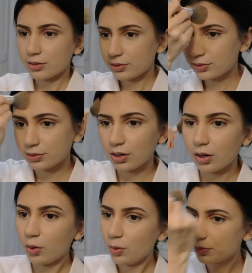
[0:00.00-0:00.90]

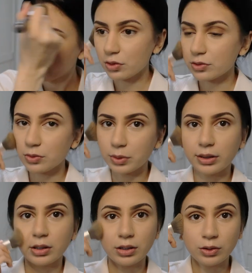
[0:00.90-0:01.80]
So also with
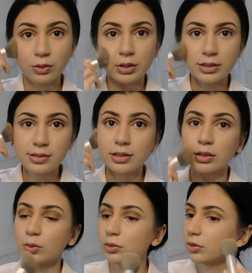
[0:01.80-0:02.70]
the increase
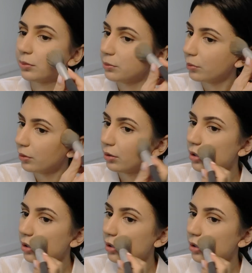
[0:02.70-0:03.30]
in older people,